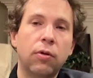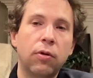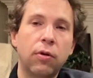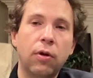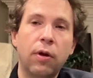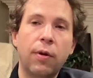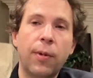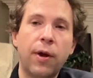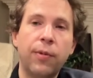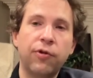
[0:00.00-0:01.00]
uh,
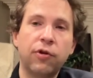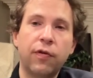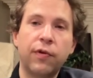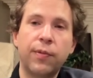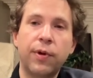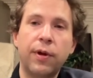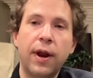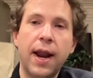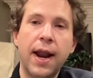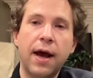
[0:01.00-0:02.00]
I myself am
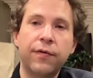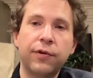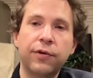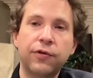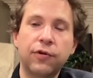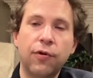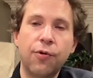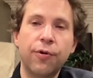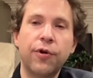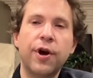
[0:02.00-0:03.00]
a novelist a
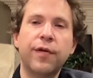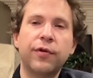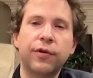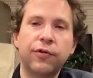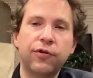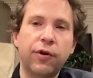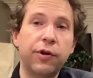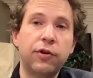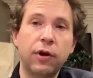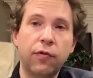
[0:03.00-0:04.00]
horror novelist so I
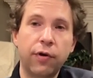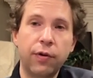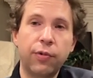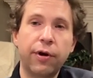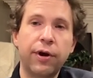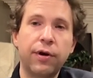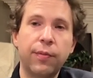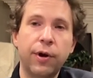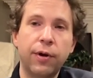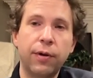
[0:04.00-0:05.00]
take great pride in
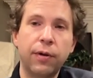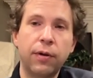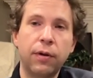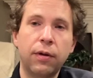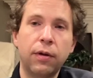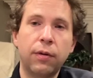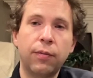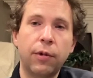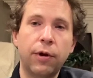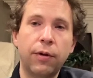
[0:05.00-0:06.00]
my
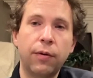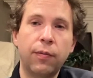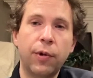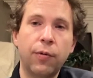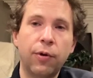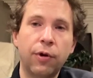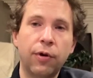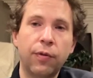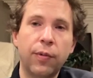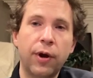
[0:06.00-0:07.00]
my my work
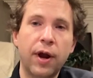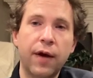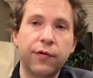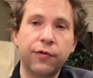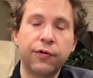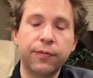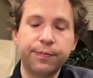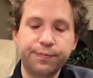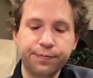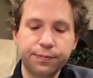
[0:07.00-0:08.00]
my novels
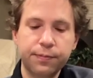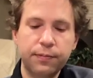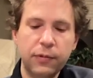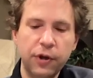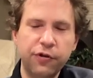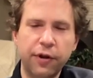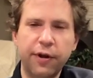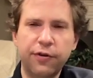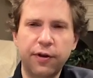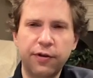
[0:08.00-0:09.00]
so
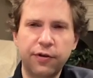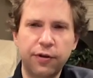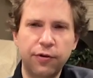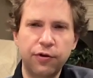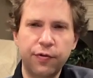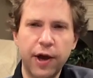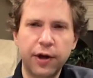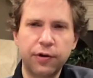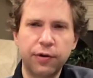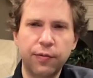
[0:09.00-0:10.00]
as that's a huge
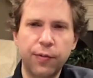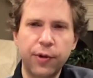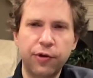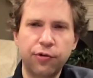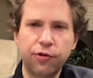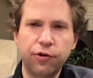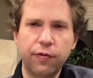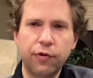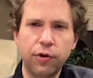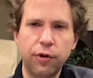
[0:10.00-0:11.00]
factor in what makes your
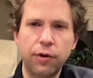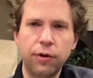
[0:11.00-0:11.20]
stuff good